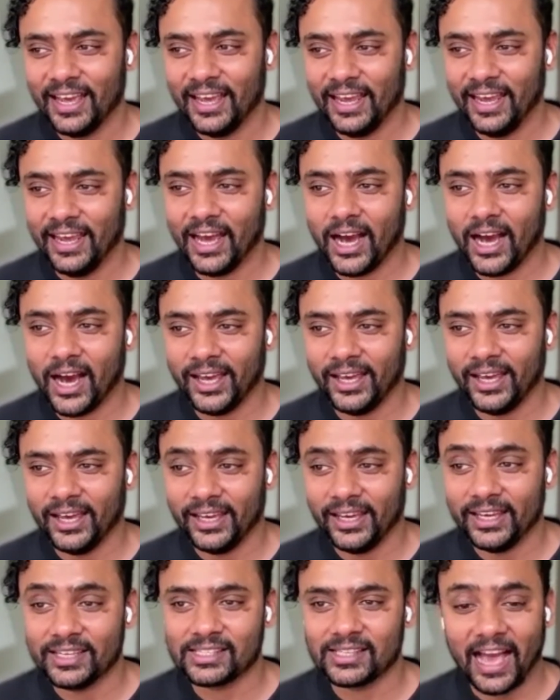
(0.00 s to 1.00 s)
AI
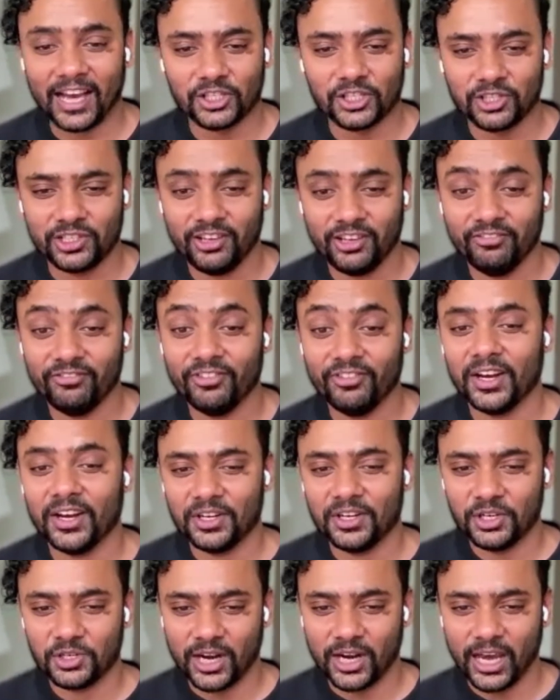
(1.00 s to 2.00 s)
is actually
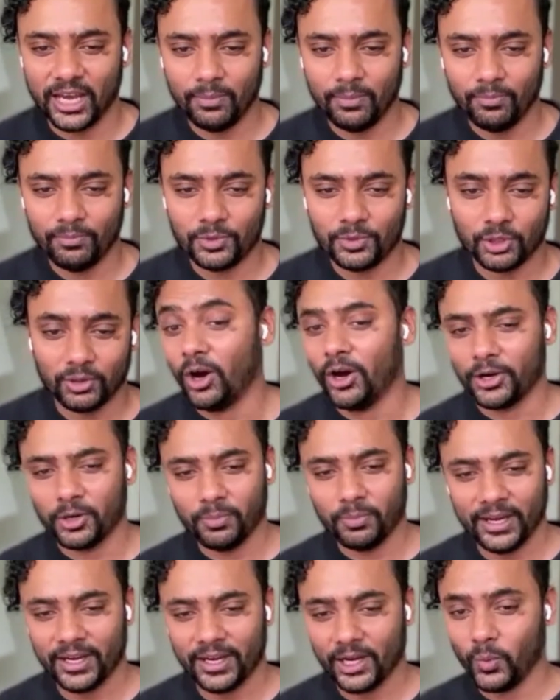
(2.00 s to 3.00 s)
very ripe to
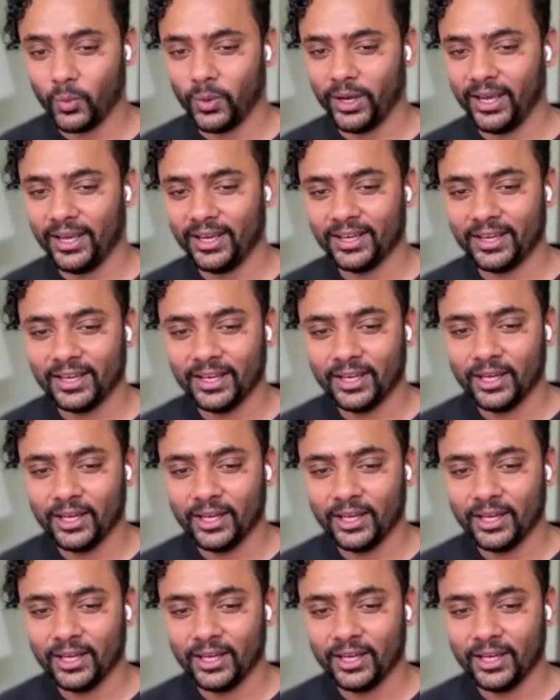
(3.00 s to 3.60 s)
automate away.